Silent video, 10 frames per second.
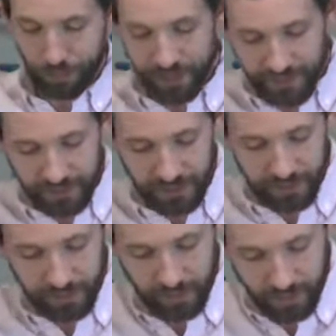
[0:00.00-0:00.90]
But
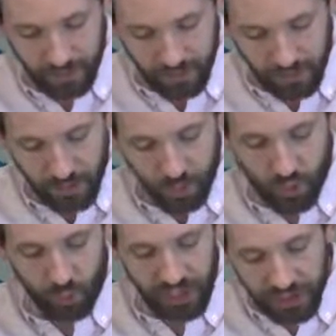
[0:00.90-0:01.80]

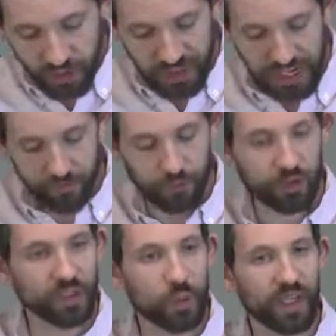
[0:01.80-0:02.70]
what we actually have in
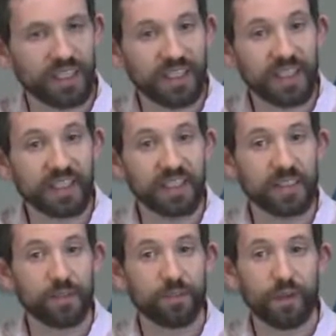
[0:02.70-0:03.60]
verse
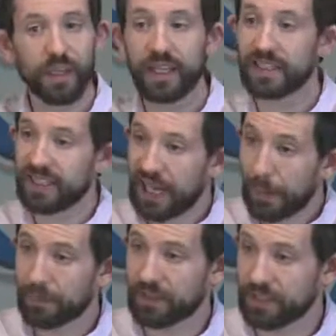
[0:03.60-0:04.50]
26 is the
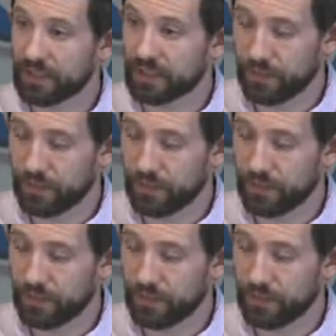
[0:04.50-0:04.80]
opposite.